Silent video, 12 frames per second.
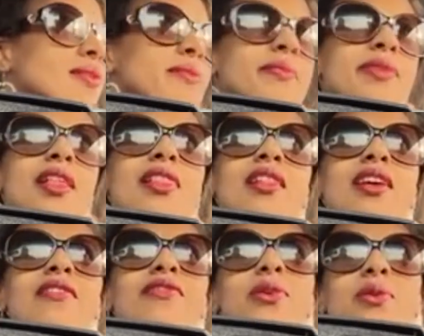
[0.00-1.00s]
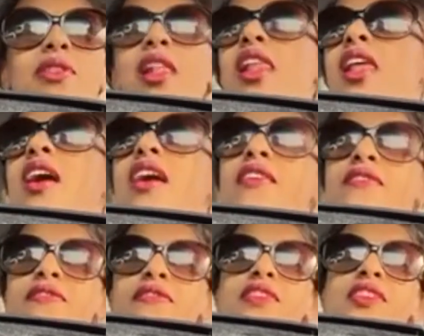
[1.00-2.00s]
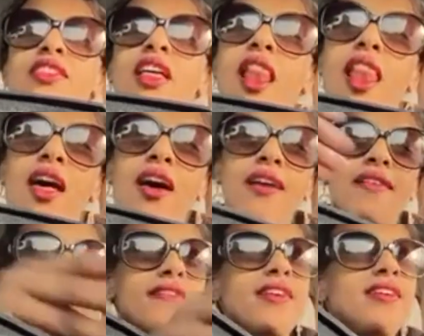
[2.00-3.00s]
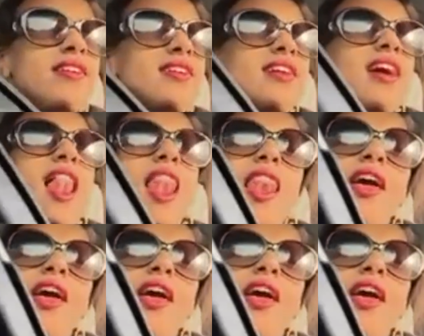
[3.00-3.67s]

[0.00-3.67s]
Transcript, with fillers: The love though, the love, the love, love